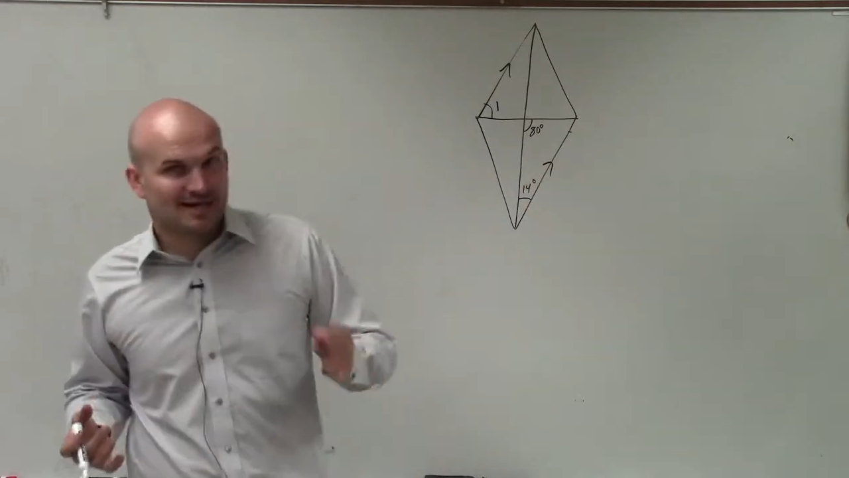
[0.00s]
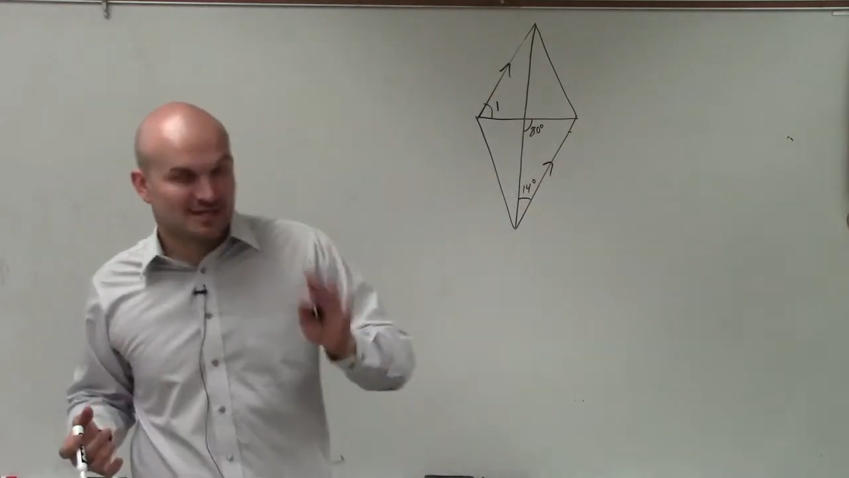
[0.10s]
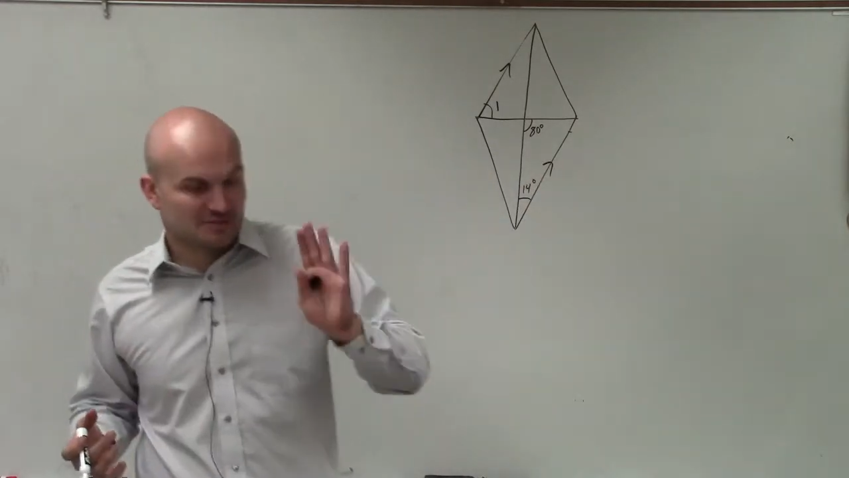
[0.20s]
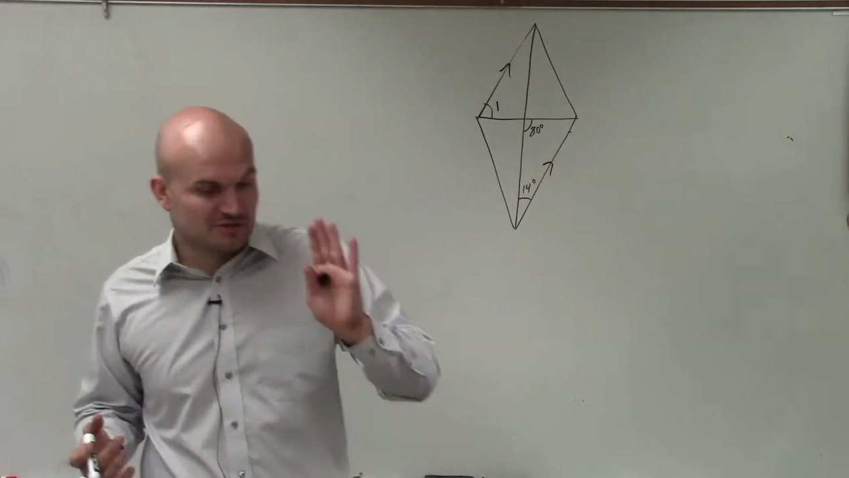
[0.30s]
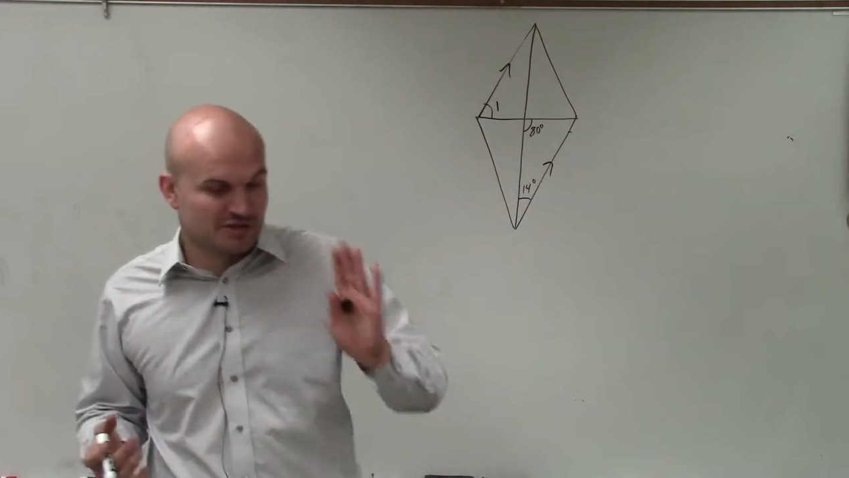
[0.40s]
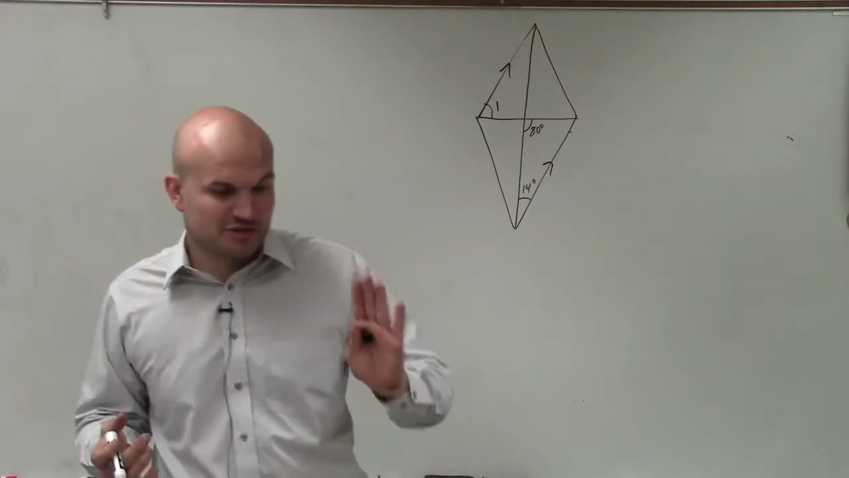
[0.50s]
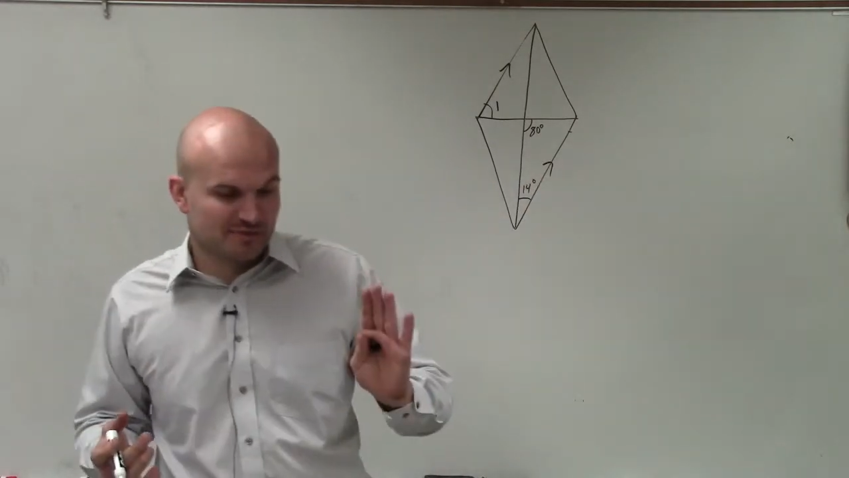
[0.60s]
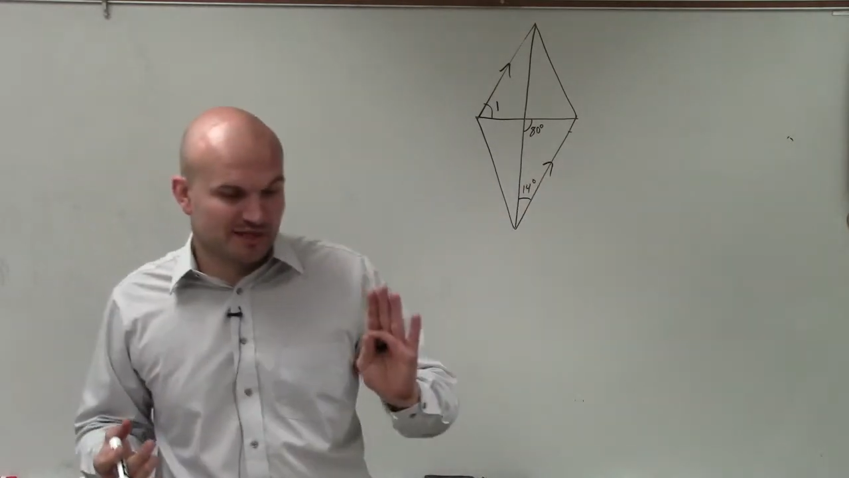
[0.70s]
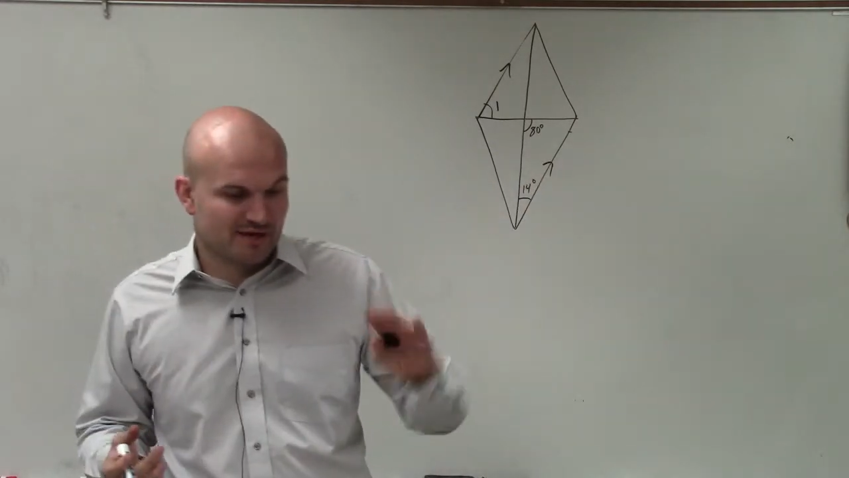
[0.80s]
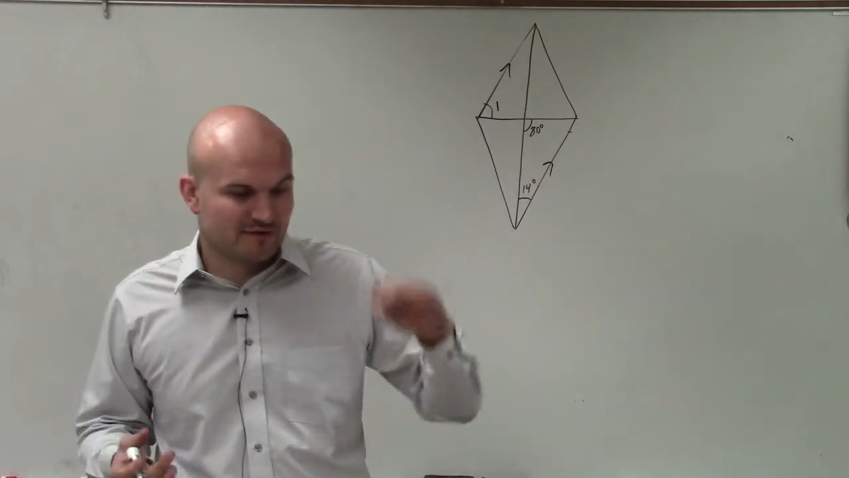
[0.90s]
lines, which I should
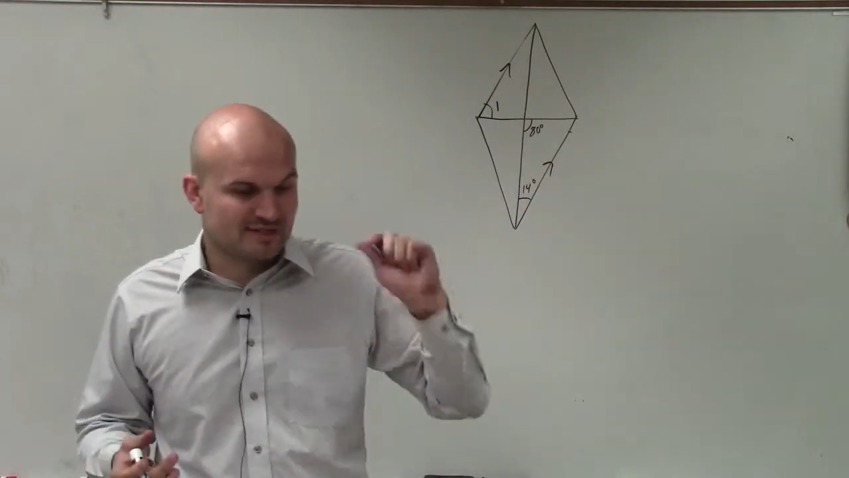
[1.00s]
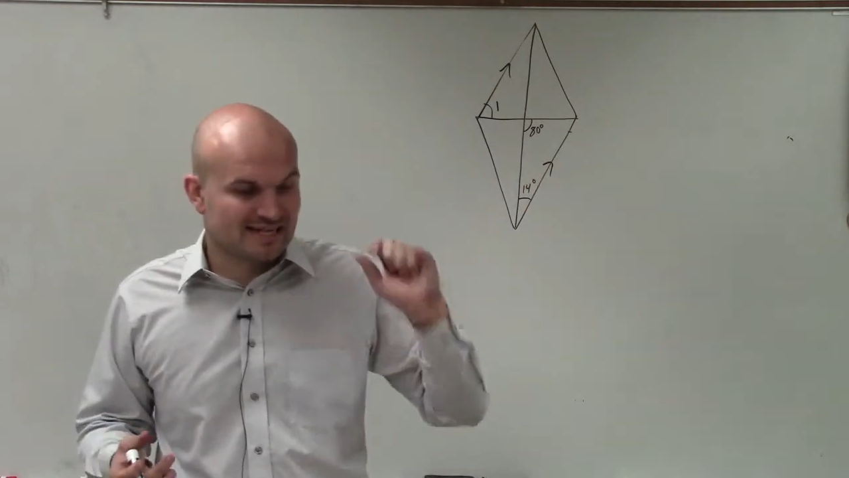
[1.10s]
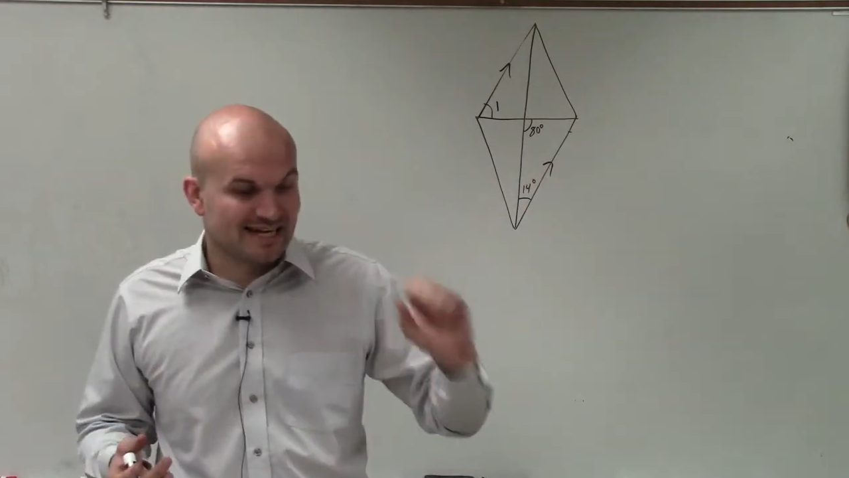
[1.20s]
be careful because